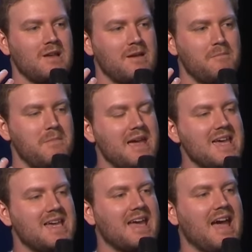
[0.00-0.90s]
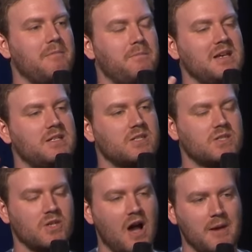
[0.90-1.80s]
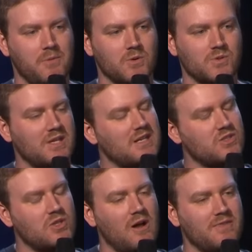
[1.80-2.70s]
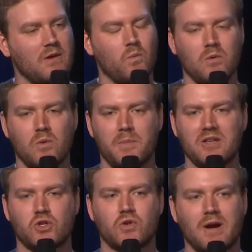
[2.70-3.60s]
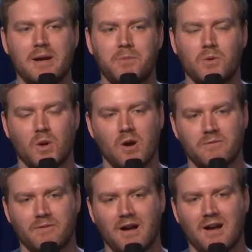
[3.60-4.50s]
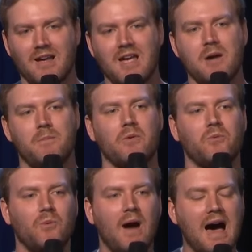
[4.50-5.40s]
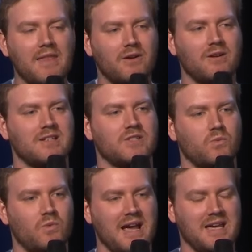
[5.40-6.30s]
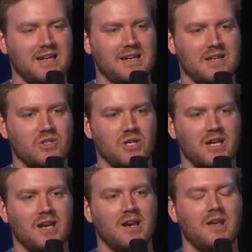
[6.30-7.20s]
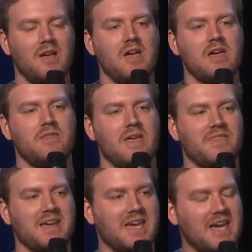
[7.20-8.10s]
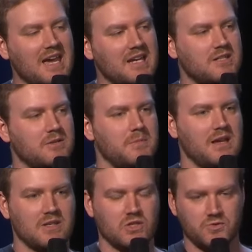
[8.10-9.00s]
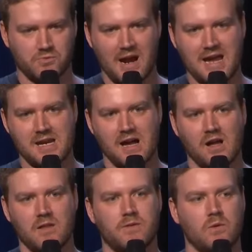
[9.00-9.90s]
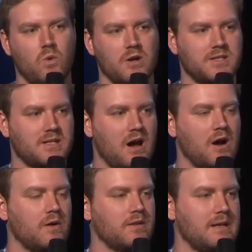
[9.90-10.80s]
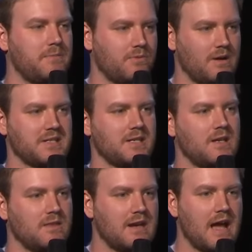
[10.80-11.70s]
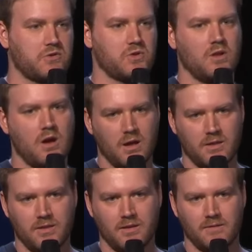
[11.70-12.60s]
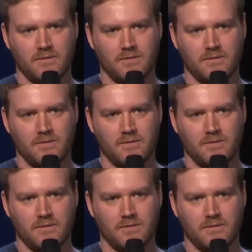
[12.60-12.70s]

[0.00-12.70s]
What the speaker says: meek and be disciples. It is not that we will be trampled over, but rather it is a recognition that the kingdom is greater than what is currently present in the natural earth.